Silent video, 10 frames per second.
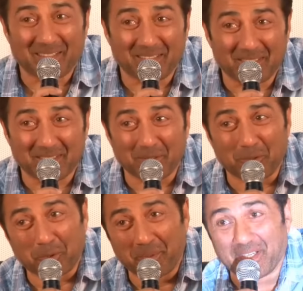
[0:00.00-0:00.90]
He
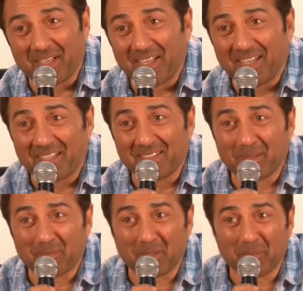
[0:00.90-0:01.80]
wrote, Watch
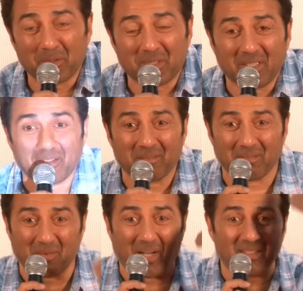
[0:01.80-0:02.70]
Comedy Nights with Kapil
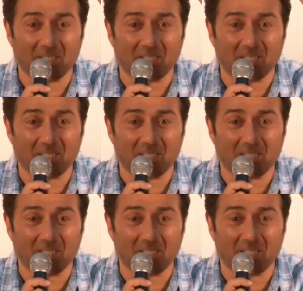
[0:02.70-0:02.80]
fun-filled